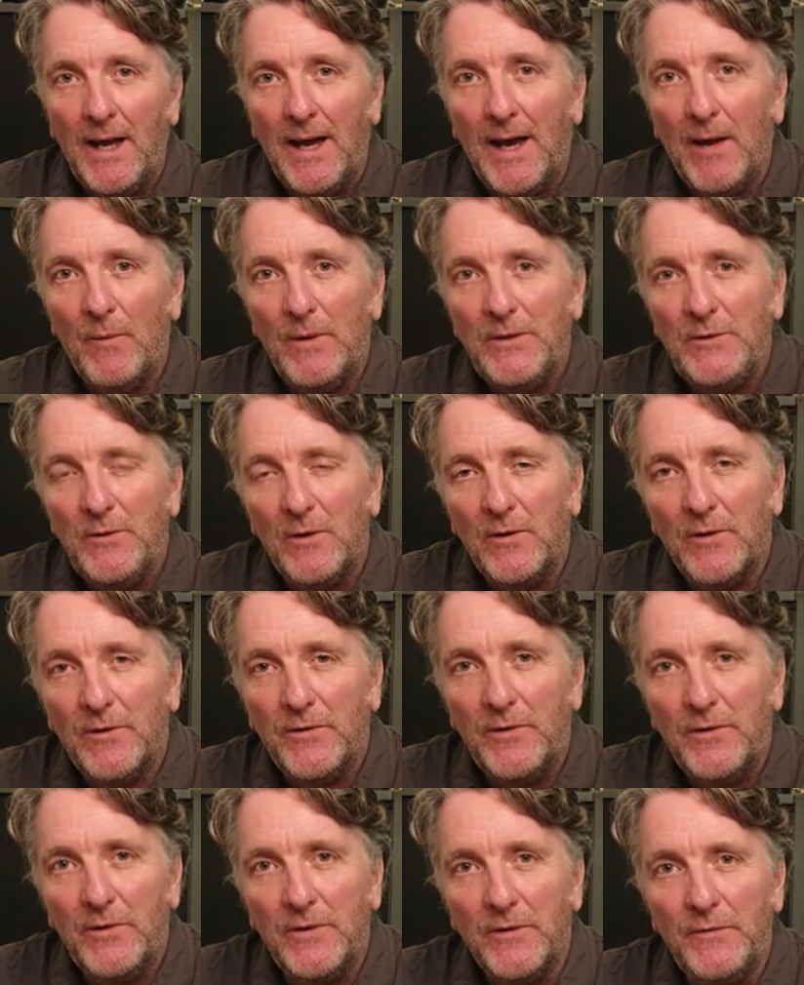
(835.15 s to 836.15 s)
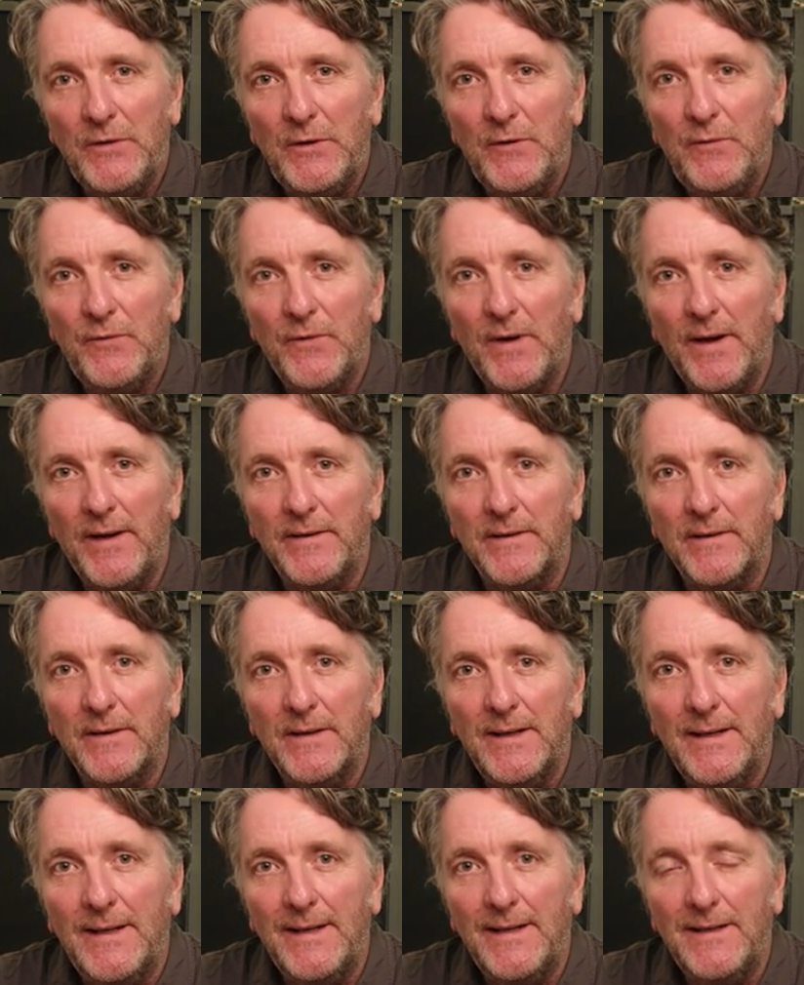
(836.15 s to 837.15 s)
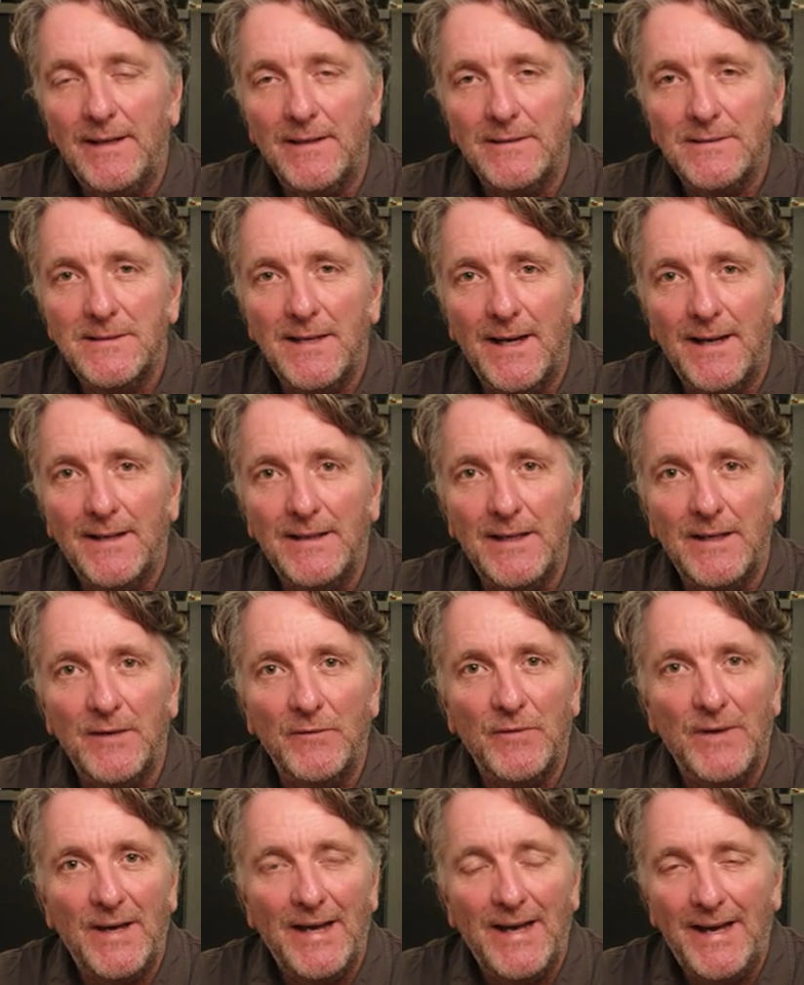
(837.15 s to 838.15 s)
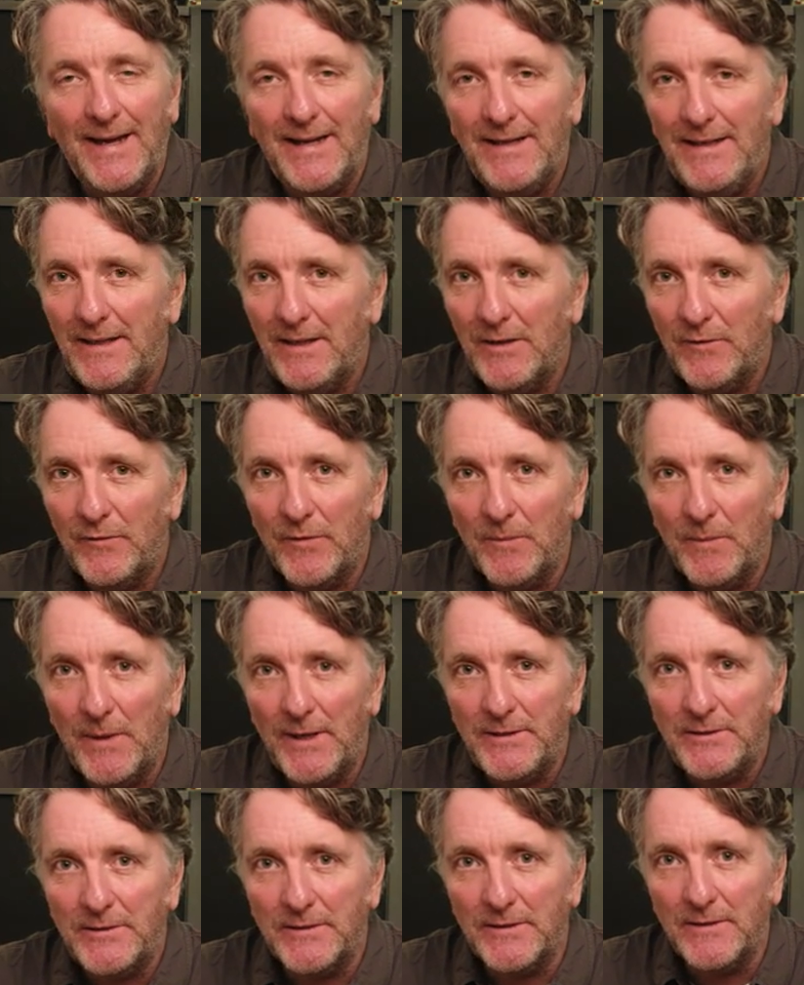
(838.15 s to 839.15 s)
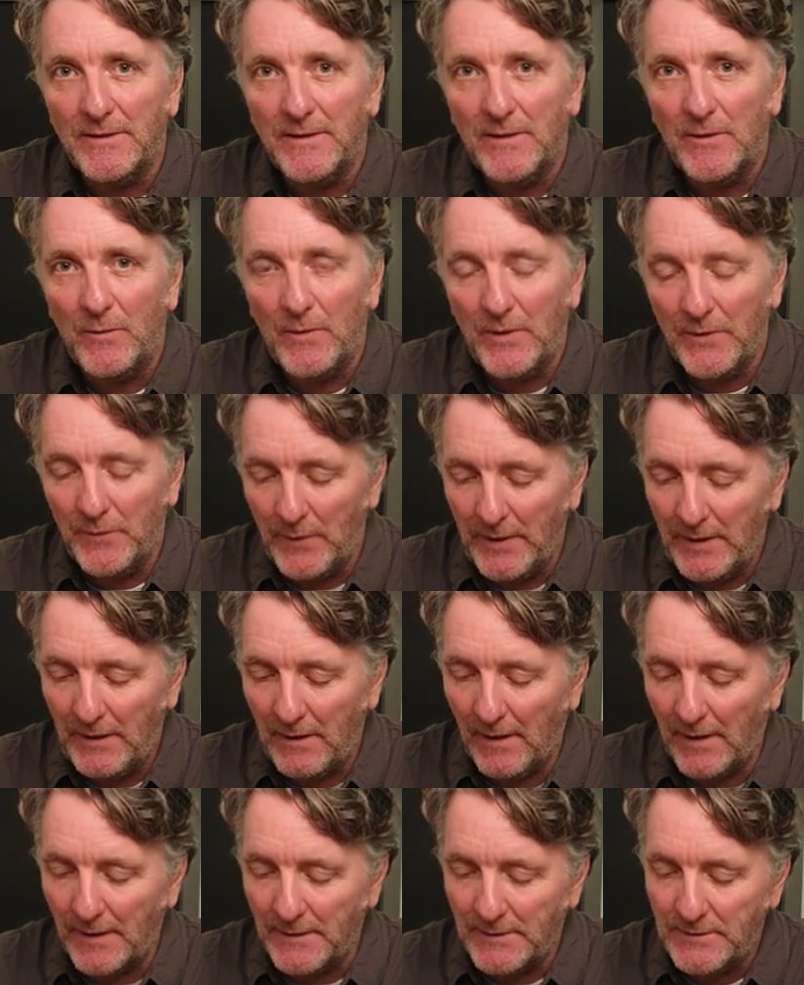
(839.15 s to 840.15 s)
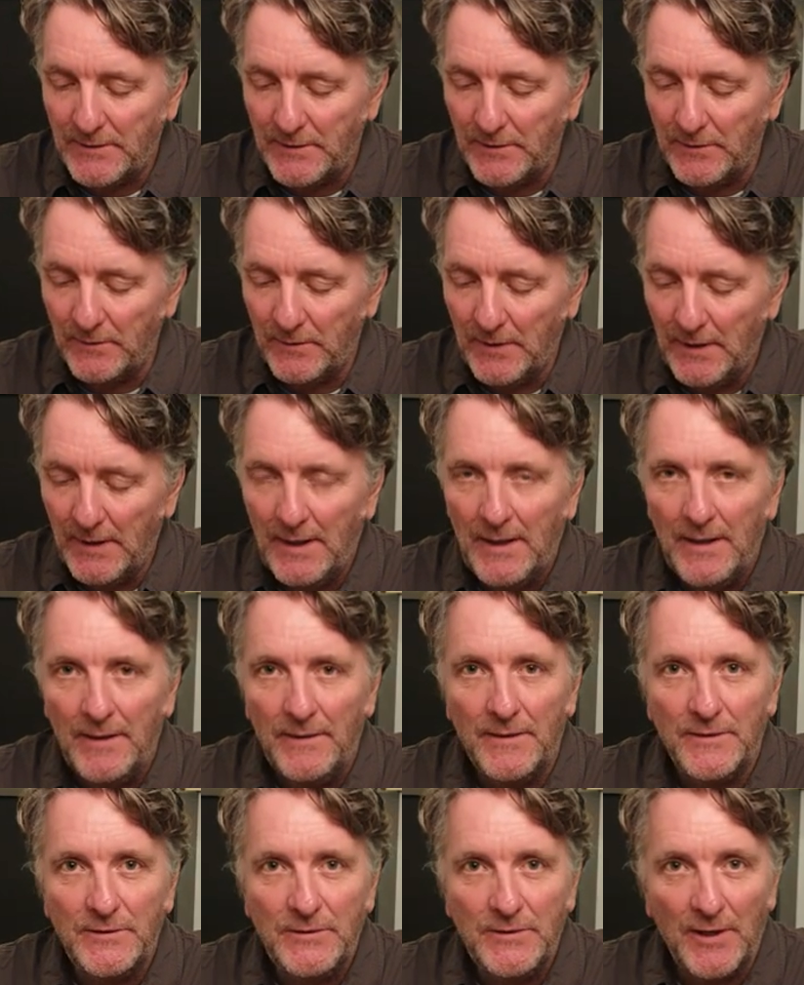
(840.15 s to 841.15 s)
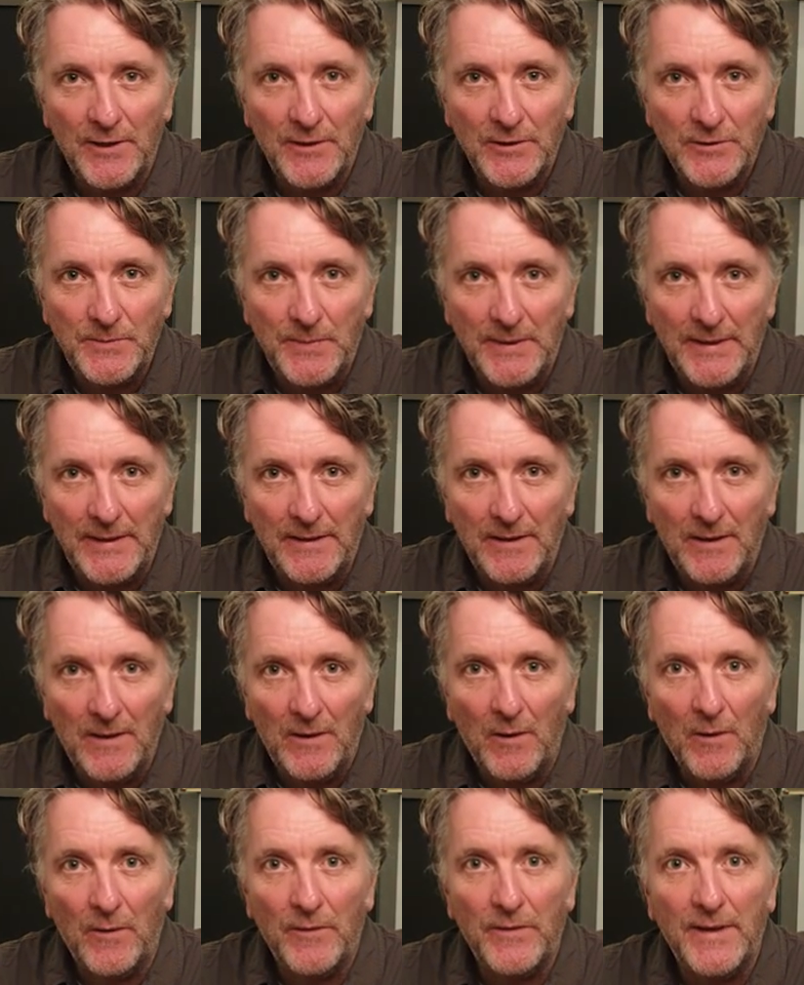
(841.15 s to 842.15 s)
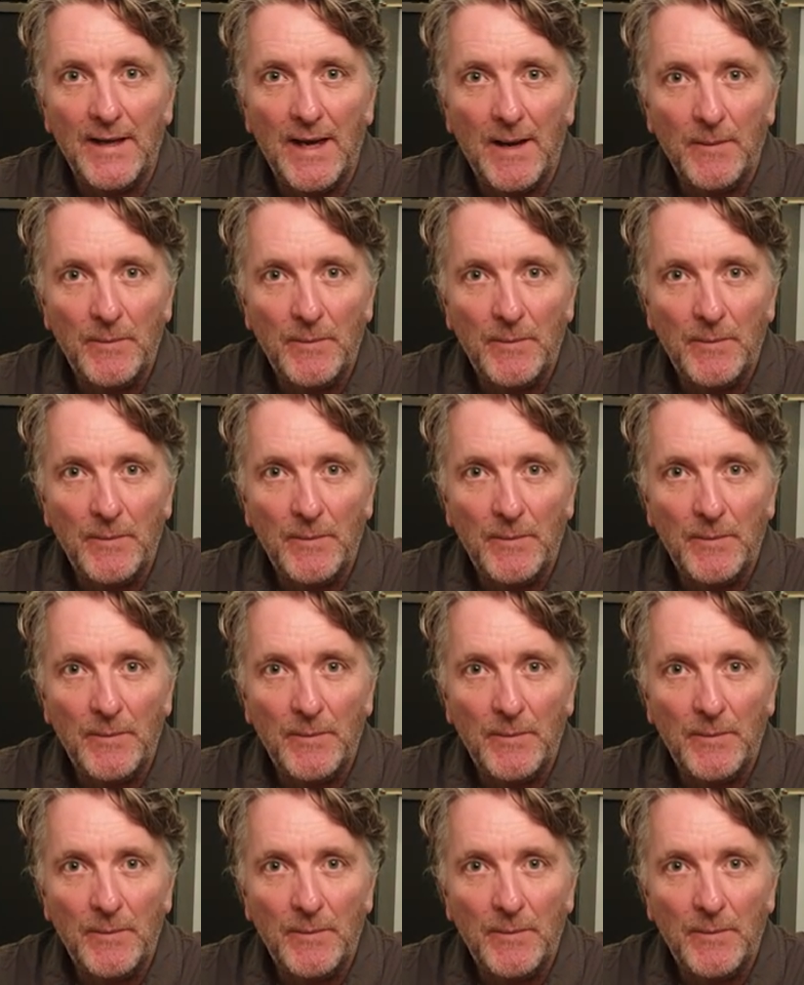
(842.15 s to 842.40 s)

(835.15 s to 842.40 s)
And when you look through the viewfinder, it does not give any information with regards to the shutter speed or the